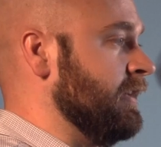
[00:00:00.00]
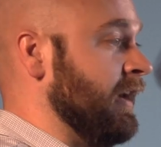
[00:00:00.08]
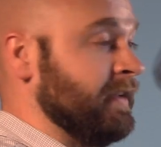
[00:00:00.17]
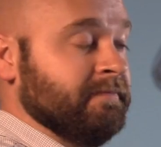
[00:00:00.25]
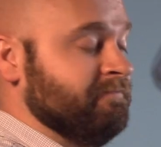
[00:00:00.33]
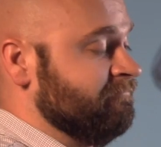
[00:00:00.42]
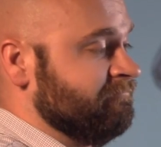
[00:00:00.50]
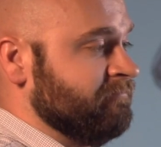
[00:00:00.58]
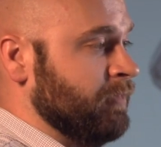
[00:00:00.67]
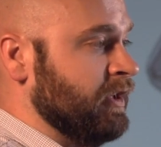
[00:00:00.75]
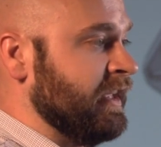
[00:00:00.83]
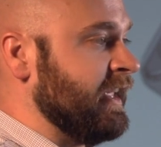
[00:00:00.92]
I
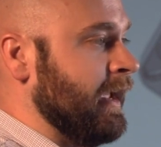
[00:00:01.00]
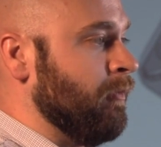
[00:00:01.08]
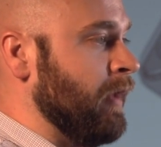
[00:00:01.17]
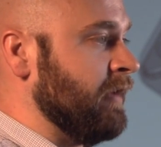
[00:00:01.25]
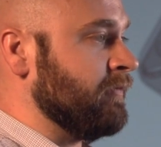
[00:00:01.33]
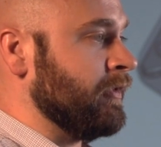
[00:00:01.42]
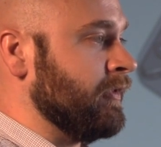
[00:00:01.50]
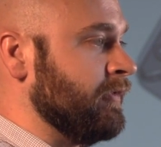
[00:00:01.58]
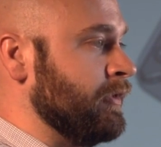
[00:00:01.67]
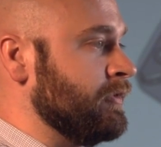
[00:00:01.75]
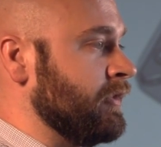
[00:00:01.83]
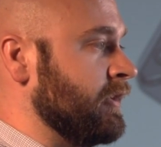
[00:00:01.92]
really can't wait for the
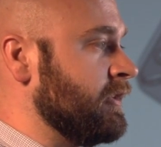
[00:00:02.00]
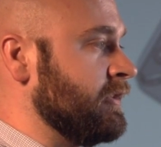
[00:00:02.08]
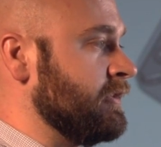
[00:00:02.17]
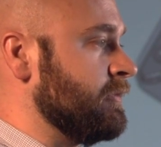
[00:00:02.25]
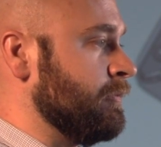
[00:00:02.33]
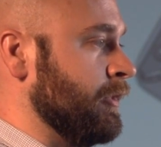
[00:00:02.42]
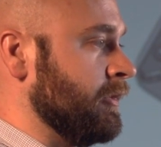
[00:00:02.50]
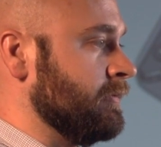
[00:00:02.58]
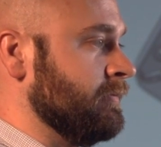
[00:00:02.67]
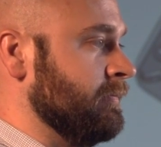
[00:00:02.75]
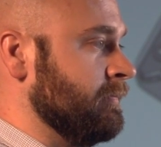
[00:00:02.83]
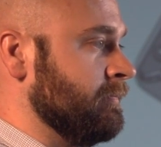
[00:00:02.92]
future because
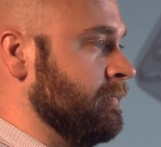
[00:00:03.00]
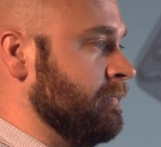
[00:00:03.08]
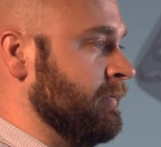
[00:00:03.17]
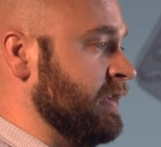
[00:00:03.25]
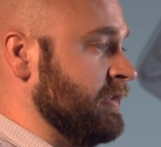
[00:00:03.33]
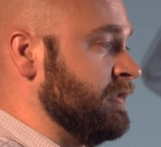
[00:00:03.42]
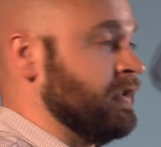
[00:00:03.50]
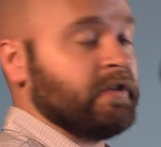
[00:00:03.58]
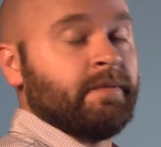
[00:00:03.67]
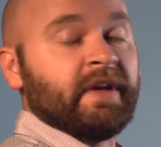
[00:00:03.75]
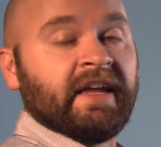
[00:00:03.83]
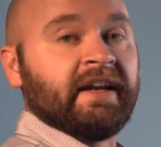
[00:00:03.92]
this is just
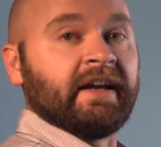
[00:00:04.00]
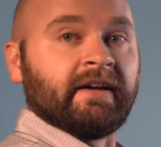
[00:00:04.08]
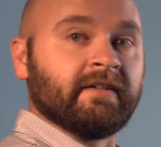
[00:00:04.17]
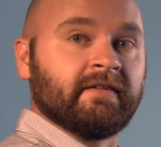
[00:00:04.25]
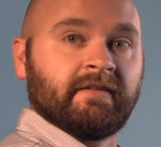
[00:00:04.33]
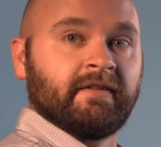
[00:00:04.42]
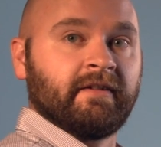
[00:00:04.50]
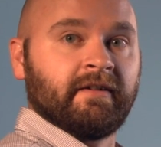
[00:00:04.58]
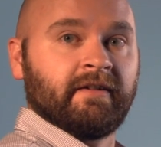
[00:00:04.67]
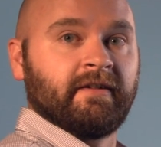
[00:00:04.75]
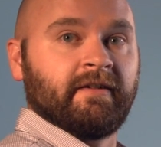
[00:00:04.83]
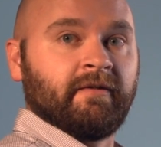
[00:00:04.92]
the beginning.
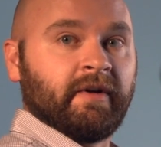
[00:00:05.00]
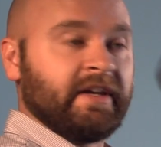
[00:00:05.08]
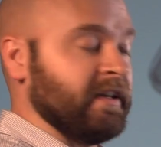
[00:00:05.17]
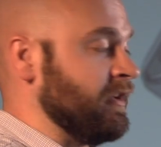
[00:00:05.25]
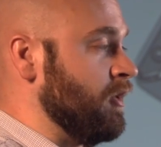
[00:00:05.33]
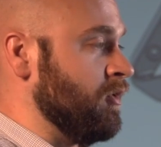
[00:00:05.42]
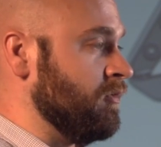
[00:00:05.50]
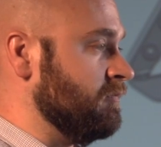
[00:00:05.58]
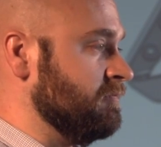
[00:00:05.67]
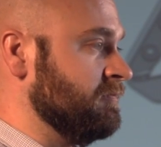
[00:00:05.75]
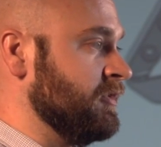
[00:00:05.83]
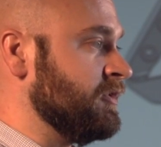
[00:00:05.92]
We can go
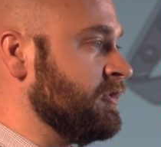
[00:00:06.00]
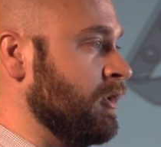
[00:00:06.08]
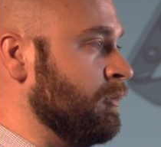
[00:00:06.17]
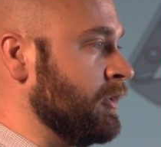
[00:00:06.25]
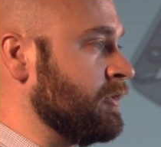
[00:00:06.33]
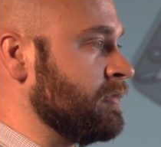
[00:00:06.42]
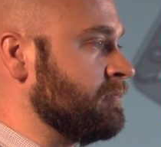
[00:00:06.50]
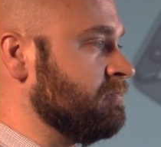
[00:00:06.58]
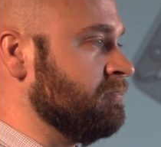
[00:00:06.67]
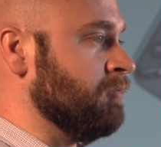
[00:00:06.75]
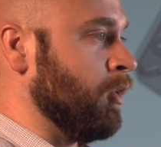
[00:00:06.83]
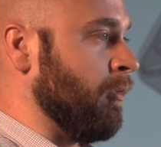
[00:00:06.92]
so much
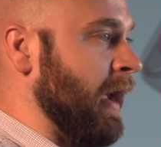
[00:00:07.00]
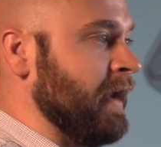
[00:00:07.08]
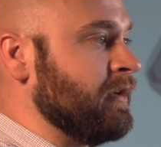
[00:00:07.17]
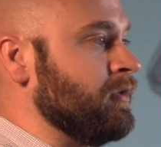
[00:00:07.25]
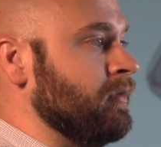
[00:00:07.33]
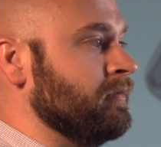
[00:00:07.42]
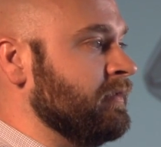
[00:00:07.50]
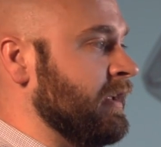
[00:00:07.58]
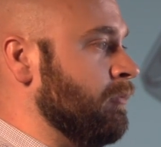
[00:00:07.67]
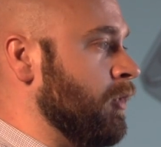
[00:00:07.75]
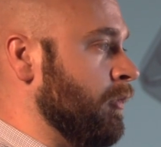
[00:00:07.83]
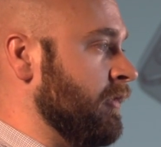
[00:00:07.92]
more radical
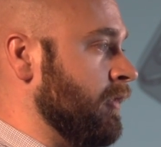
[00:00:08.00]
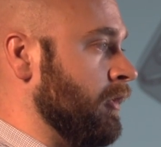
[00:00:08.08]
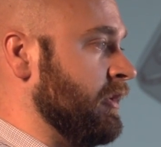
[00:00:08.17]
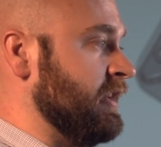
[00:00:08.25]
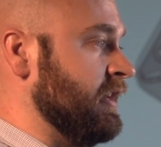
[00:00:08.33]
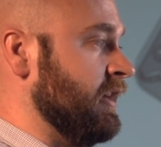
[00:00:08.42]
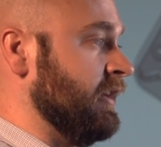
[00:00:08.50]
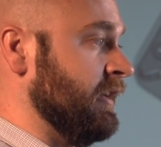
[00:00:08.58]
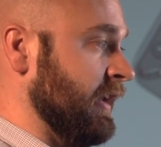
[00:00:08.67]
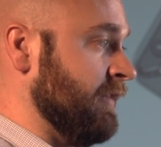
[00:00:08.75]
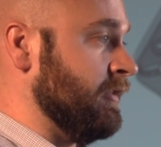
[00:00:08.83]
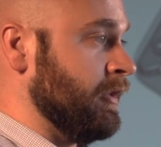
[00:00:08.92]
than what we've already done,
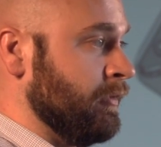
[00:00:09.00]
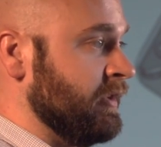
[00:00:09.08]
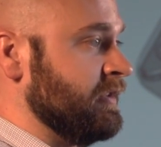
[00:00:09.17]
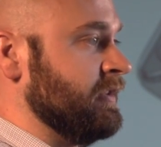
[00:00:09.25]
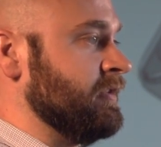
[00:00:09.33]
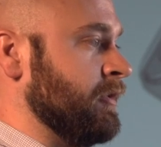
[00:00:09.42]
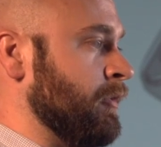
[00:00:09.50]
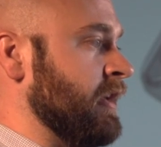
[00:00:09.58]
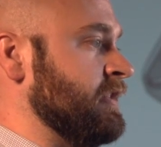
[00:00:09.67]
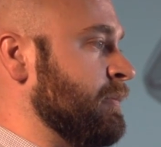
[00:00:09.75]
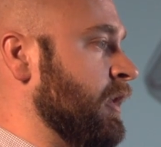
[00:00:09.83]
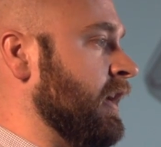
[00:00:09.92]
even though this is a
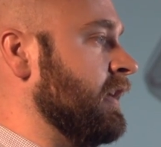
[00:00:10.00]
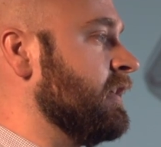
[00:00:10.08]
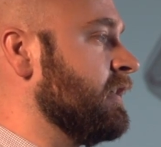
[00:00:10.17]
crazy bike.